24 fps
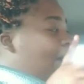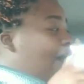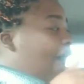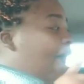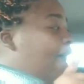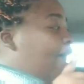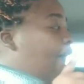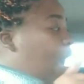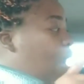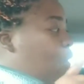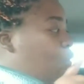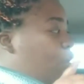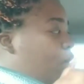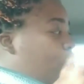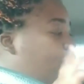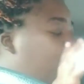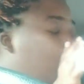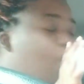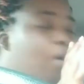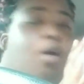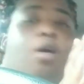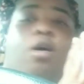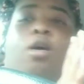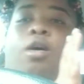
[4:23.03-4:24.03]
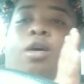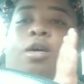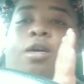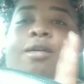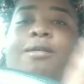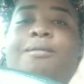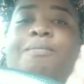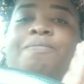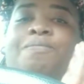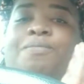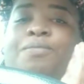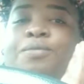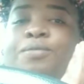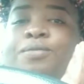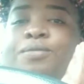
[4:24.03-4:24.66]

I got one for her. Okay.